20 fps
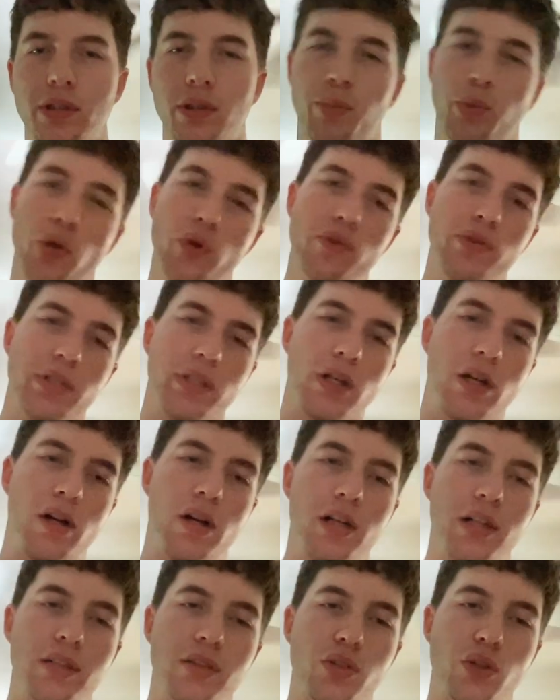the pros and
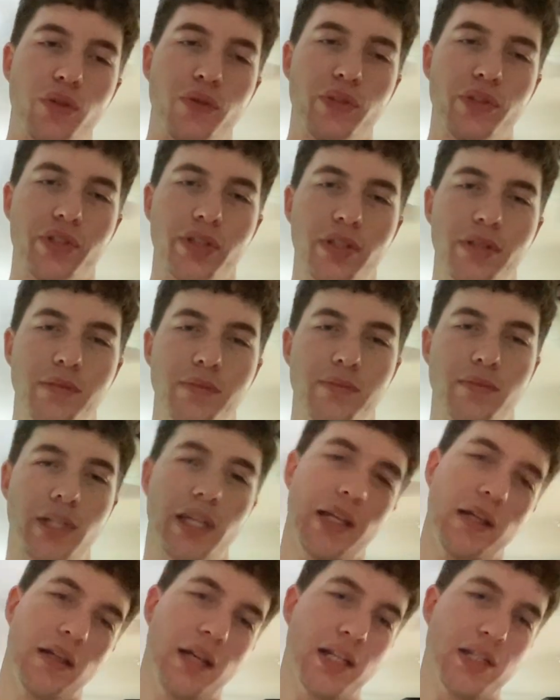cons over some,
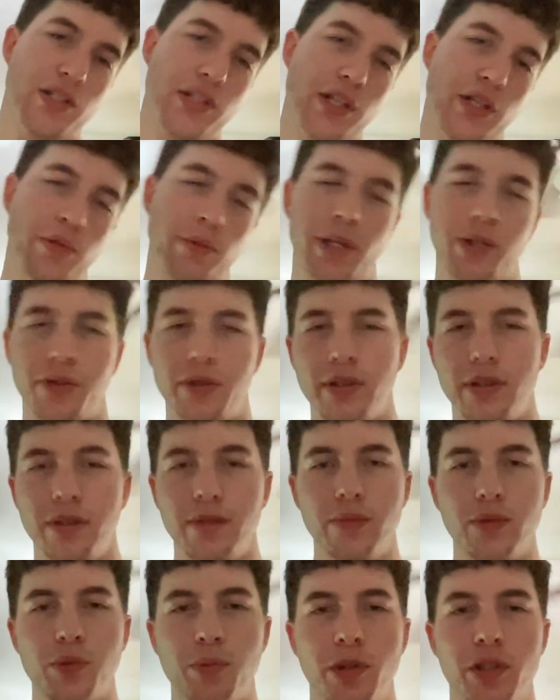like I shared about the
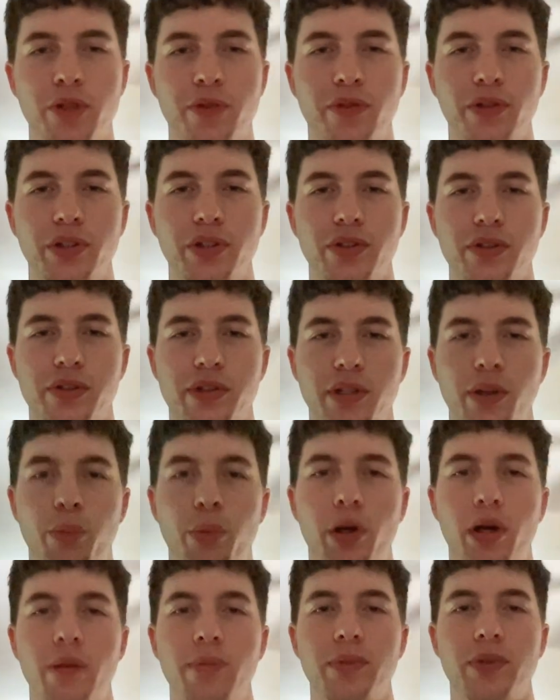sponge filters and the
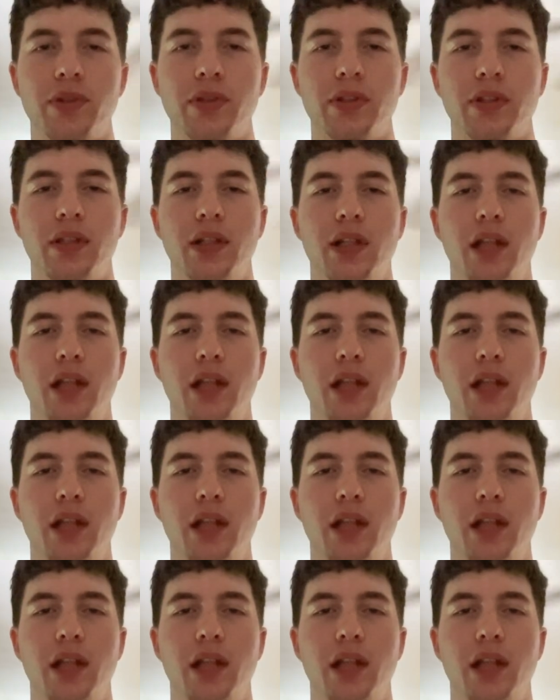pumps